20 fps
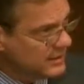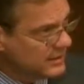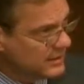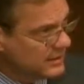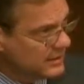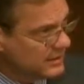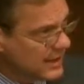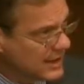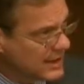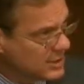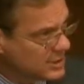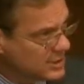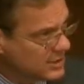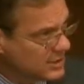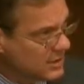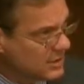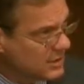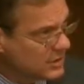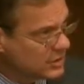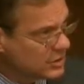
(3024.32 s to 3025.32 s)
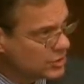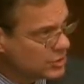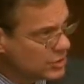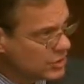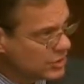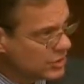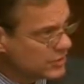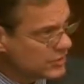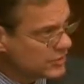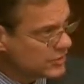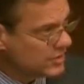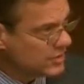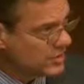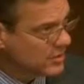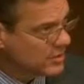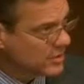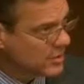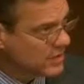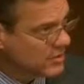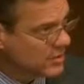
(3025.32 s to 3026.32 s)
national shocks
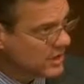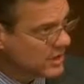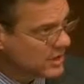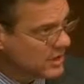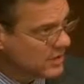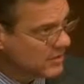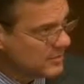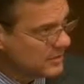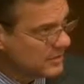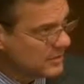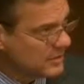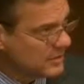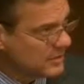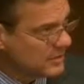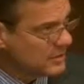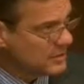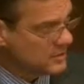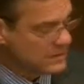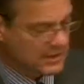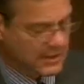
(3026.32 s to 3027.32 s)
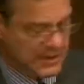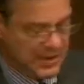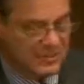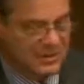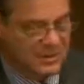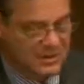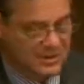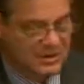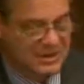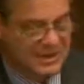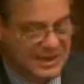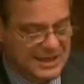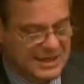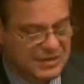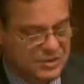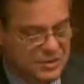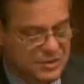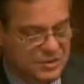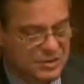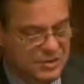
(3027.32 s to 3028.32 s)
will become capital
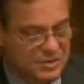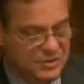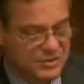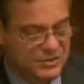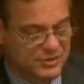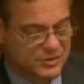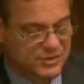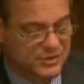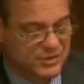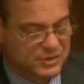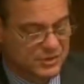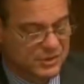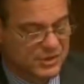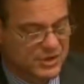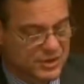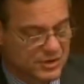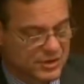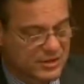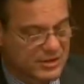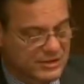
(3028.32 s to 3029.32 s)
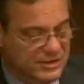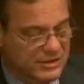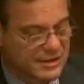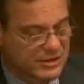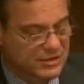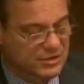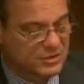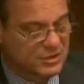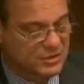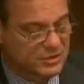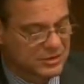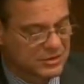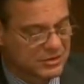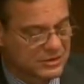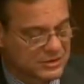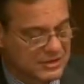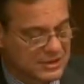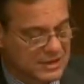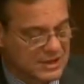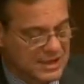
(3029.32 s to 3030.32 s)
account shocks, not only current account
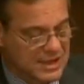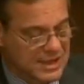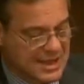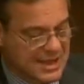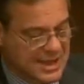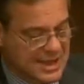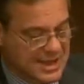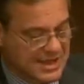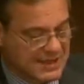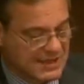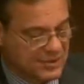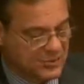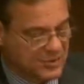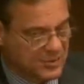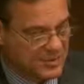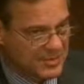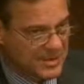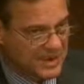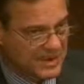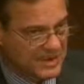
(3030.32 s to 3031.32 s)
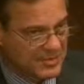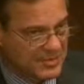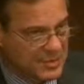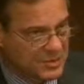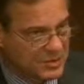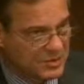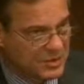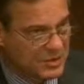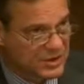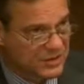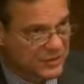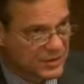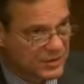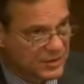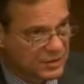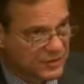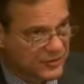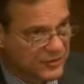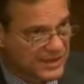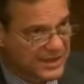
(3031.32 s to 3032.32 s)
shocks, and it will make it much more
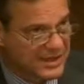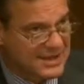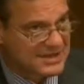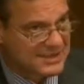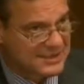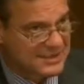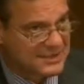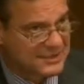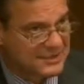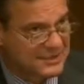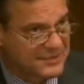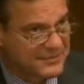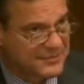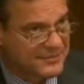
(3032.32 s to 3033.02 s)
difficult to finance them.